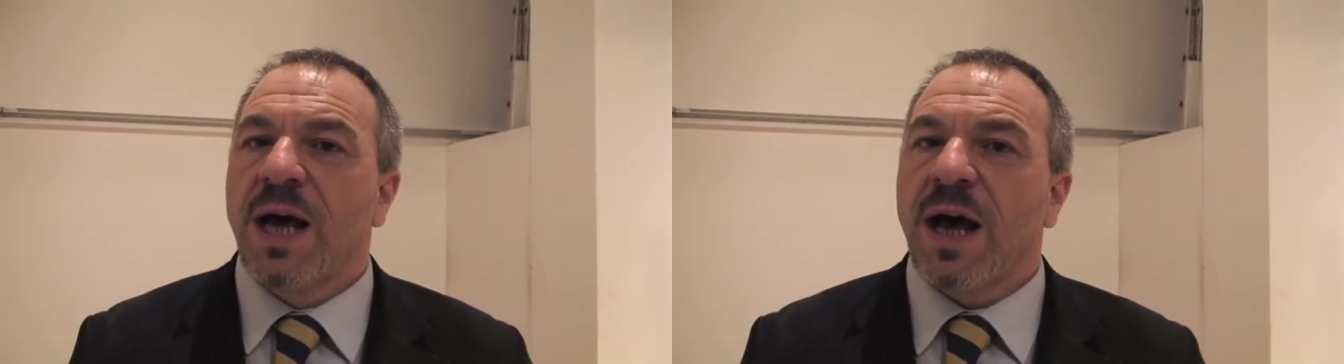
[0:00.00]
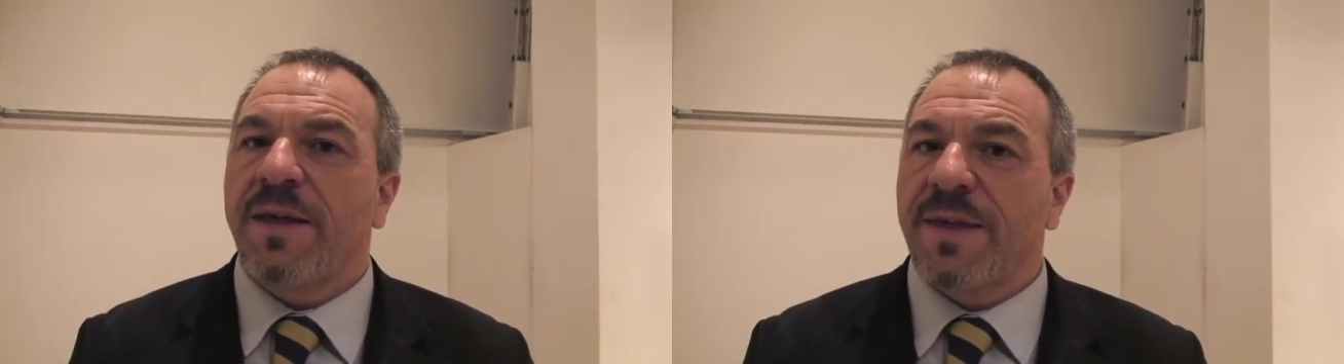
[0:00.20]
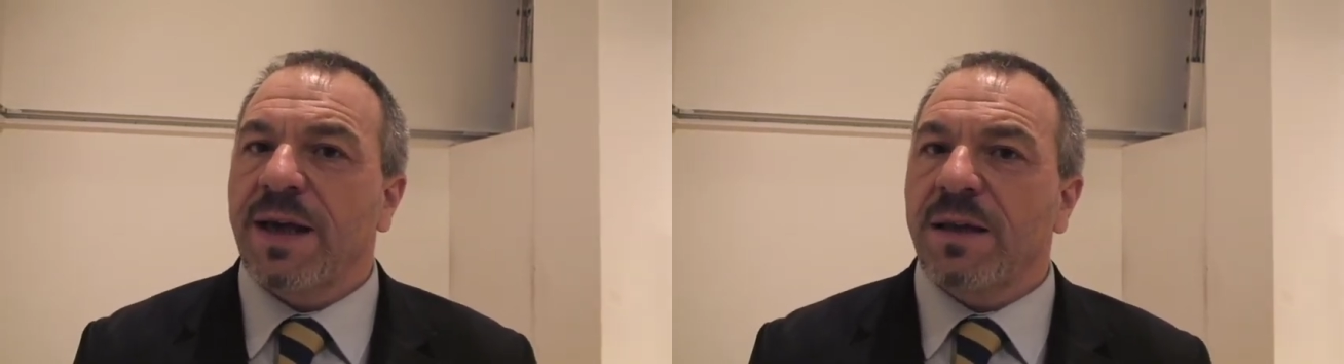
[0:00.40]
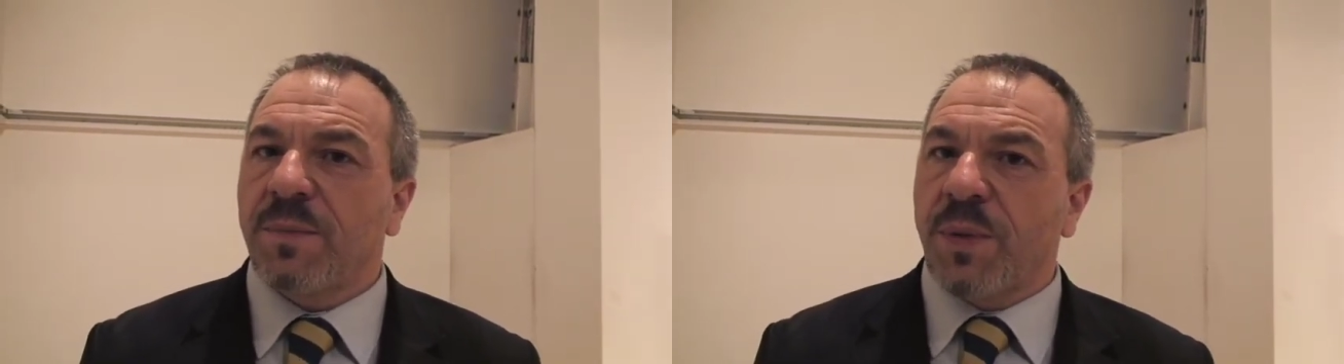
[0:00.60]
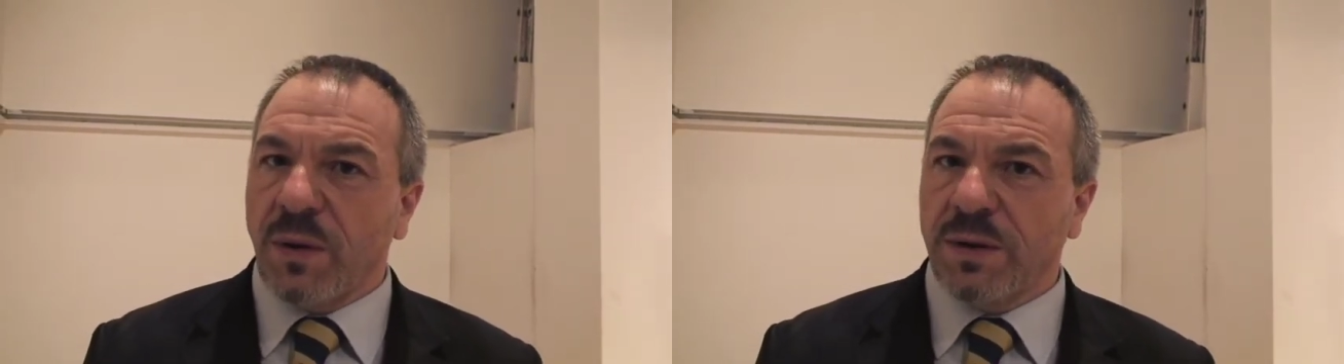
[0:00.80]
I think
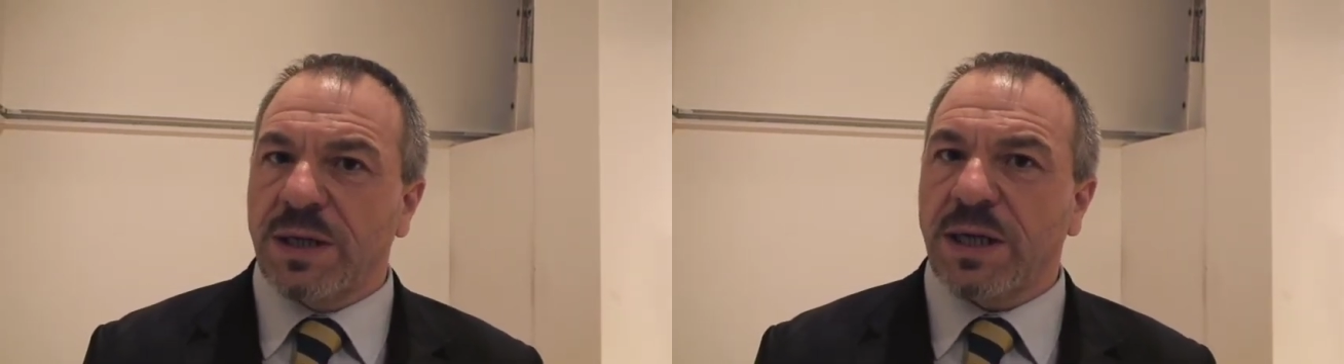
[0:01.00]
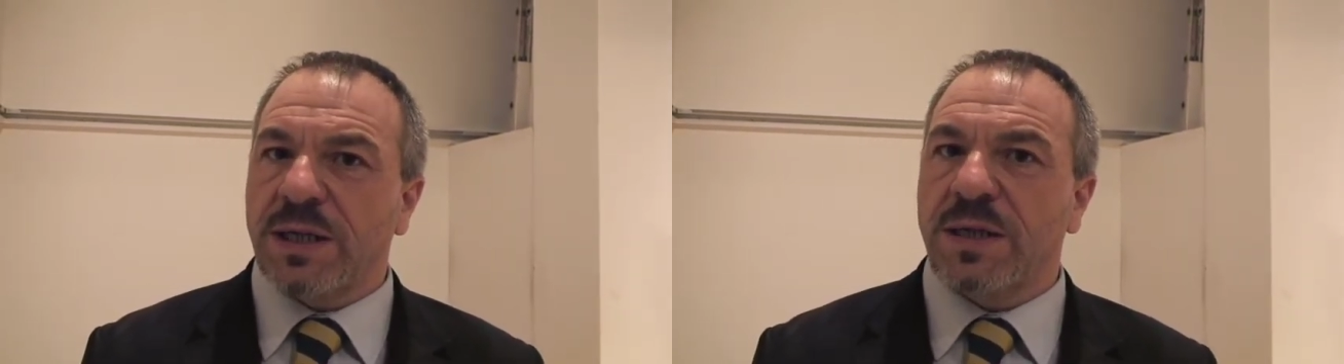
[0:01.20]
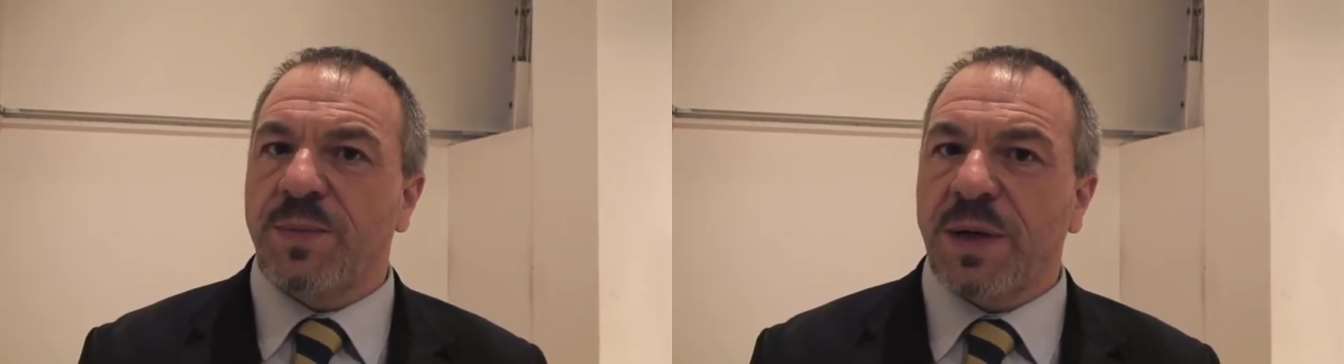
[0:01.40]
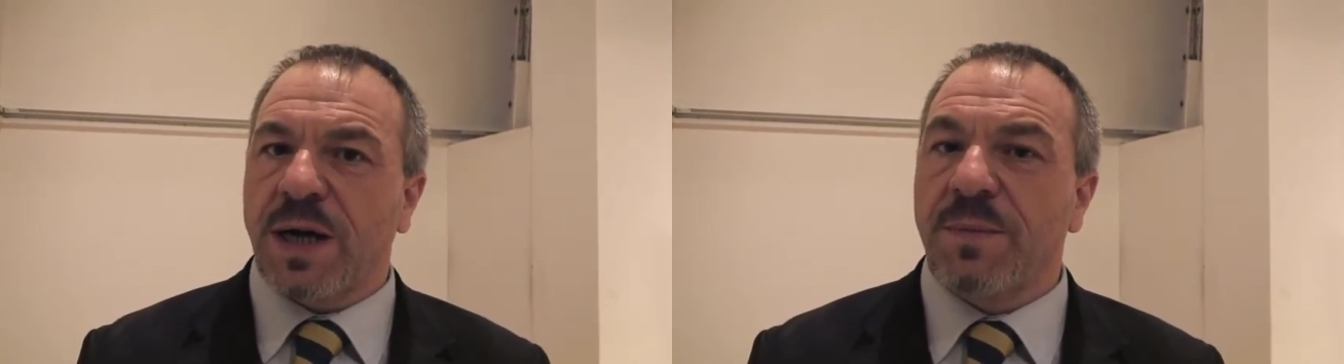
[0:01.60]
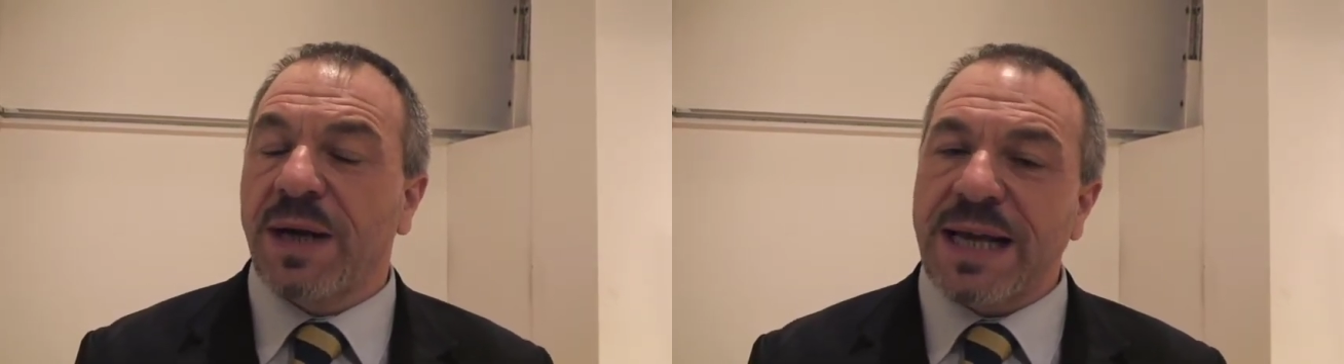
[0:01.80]
that politics has
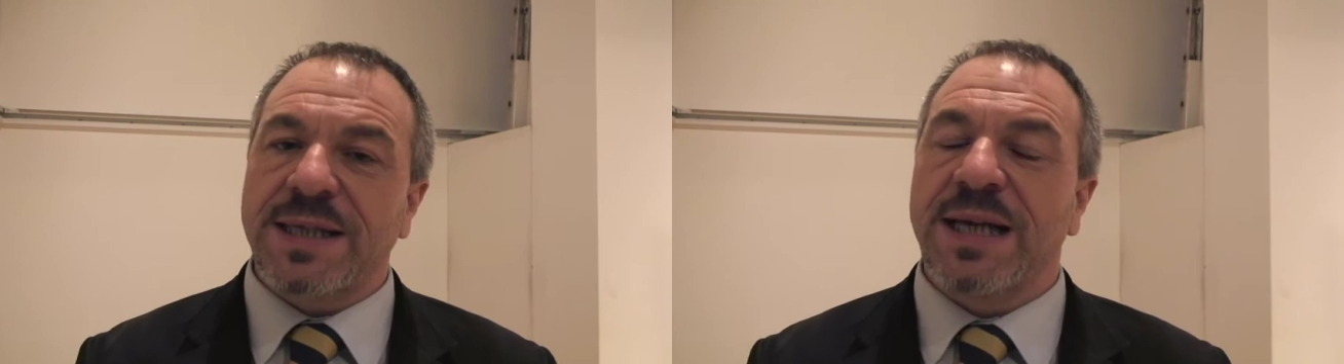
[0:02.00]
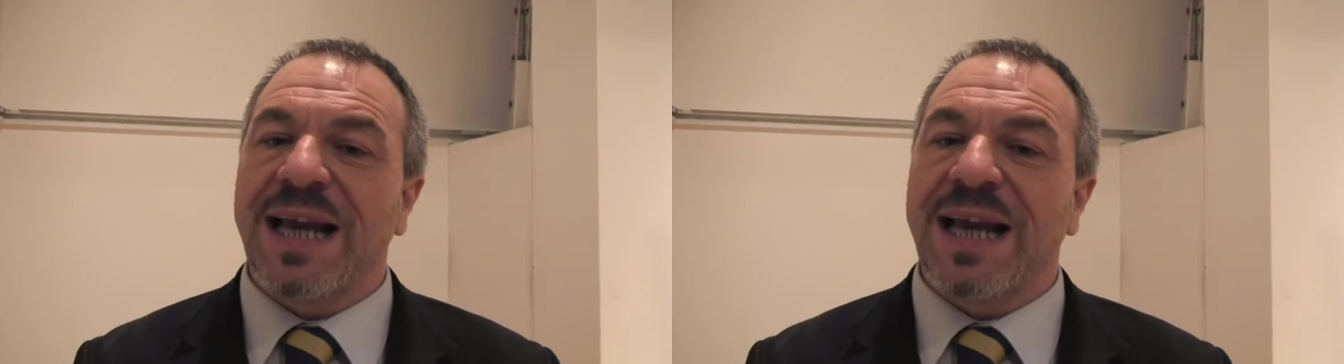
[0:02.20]
become less and